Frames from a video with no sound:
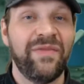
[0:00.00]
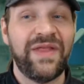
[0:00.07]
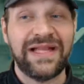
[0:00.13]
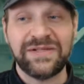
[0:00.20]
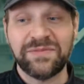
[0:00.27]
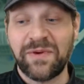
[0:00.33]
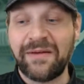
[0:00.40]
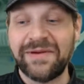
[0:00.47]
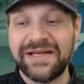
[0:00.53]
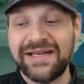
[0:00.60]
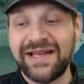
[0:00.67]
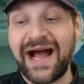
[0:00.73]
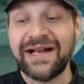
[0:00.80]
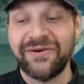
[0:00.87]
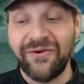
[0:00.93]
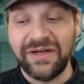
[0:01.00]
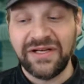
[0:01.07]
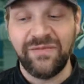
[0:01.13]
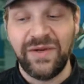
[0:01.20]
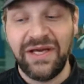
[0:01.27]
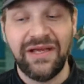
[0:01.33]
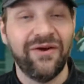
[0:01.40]
that's probably not
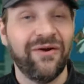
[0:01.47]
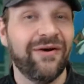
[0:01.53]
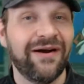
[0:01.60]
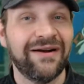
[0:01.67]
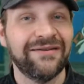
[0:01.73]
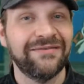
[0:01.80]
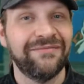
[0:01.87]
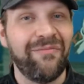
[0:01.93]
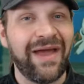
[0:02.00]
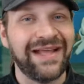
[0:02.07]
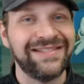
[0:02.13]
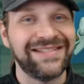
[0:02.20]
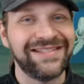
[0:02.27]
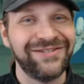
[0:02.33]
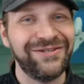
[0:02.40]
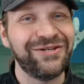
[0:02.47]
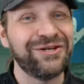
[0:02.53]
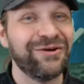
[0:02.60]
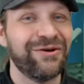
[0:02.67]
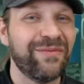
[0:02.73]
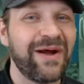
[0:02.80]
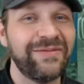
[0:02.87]
going to be your main
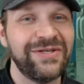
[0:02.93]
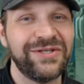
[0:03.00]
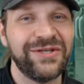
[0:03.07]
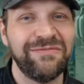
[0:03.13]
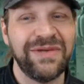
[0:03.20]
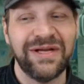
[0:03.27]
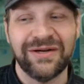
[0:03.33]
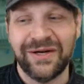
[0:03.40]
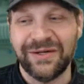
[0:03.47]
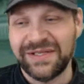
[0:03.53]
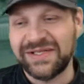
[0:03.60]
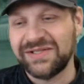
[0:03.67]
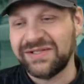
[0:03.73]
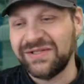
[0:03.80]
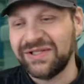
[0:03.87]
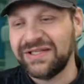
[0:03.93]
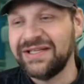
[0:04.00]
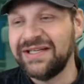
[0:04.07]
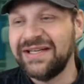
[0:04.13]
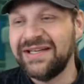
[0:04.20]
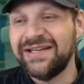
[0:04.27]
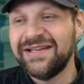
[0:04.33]
solution, or probably shouldn't be your only solution.
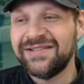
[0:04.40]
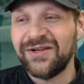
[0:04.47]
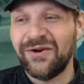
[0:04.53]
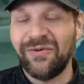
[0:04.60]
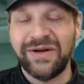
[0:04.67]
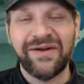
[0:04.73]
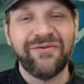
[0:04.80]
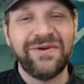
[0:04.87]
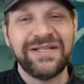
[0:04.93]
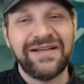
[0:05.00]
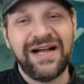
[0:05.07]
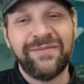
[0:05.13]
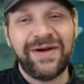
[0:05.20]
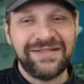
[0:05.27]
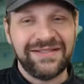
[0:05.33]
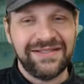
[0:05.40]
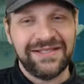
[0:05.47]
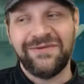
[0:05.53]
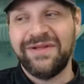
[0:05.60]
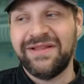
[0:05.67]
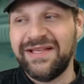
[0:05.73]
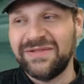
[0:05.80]
So whenever we talk about
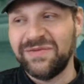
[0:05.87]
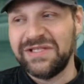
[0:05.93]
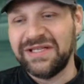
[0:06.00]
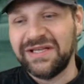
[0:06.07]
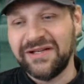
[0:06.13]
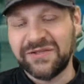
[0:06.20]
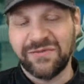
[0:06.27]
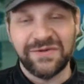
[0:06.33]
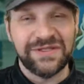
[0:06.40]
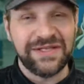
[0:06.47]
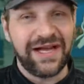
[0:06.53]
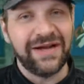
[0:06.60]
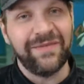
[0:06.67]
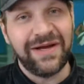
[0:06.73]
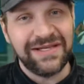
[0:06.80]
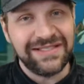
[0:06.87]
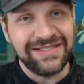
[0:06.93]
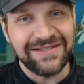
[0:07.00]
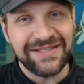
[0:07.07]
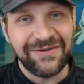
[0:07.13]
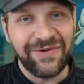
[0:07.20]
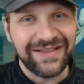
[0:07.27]
dealing with these materials, when we're talking about
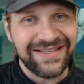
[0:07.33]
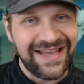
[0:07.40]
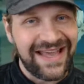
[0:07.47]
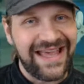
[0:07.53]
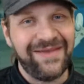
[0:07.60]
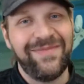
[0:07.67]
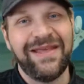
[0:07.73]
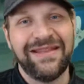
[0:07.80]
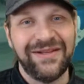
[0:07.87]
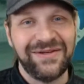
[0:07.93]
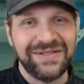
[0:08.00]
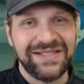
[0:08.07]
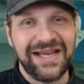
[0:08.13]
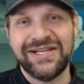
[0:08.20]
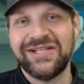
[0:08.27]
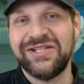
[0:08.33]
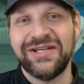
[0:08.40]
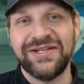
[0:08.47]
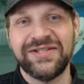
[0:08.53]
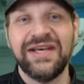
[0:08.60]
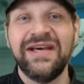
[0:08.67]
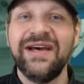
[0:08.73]
dealing with taming those
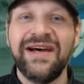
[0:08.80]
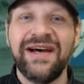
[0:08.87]
textures,